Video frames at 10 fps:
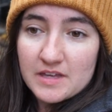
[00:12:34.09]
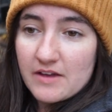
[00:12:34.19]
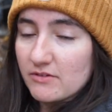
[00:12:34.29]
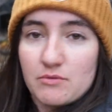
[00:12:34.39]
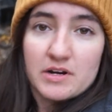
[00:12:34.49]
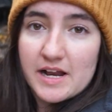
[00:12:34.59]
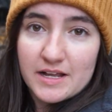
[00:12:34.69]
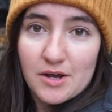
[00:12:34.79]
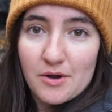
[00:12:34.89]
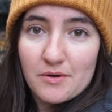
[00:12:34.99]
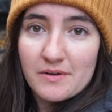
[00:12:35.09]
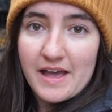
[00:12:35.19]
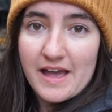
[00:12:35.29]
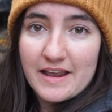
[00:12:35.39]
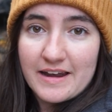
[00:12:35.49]
everywhere I go,
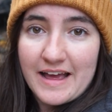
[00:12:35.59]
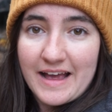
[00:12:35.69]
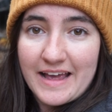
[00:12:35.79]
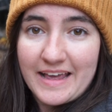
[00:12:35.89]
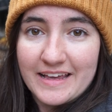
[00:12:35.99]
and I